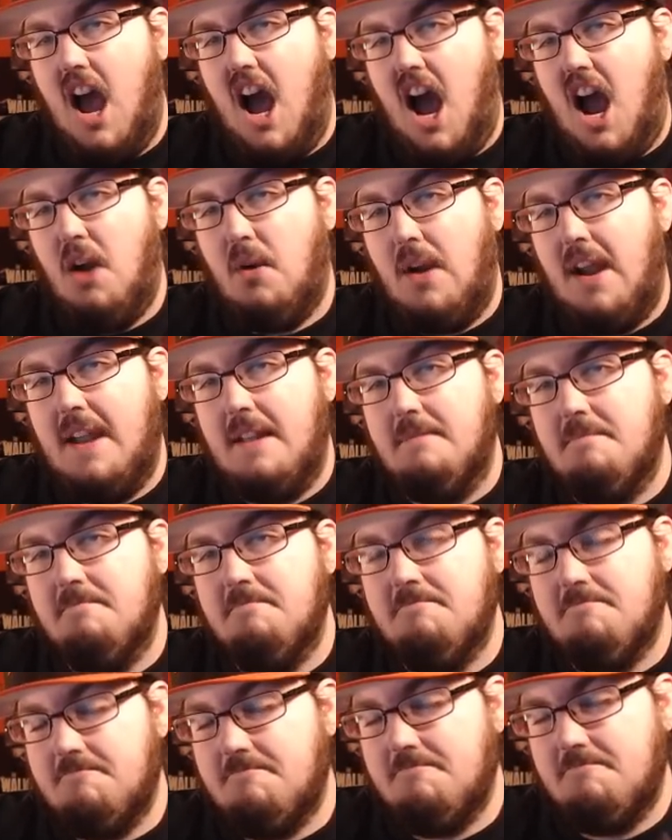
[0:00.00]
Alright.
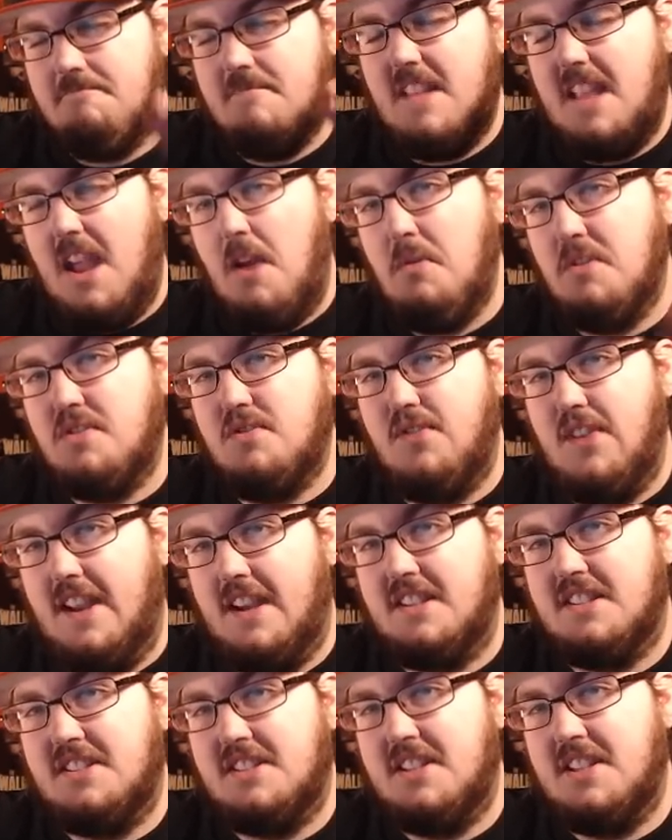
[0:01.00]
It was
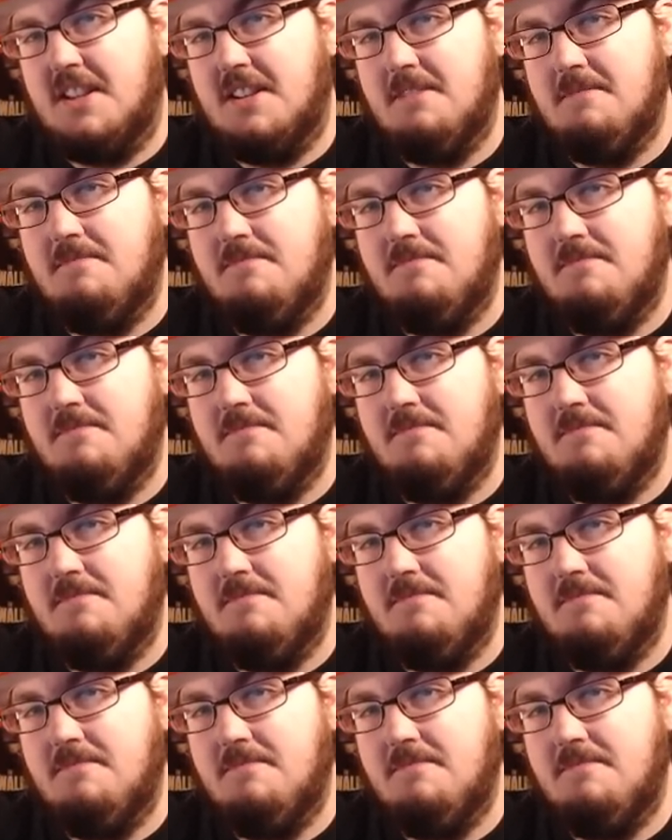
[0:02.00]
fixed.